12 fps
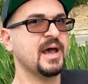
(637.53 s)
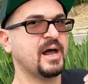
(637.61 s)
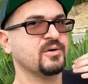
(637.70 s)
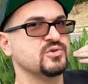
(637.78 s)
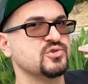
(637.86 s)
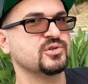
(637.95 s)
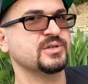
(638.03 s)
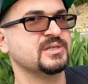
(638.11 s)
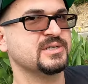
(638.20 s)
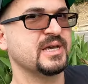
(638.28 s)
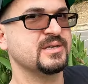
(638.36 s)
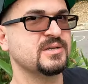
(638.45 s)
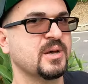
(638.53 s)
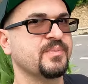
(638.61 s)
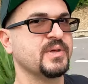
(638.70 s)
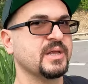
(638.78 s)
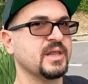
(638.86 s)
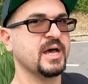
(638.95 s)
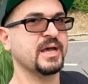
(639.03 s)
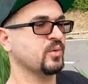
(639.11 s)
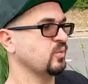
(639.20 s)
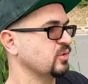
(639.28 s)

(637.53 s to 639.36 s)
I'll usually say something like,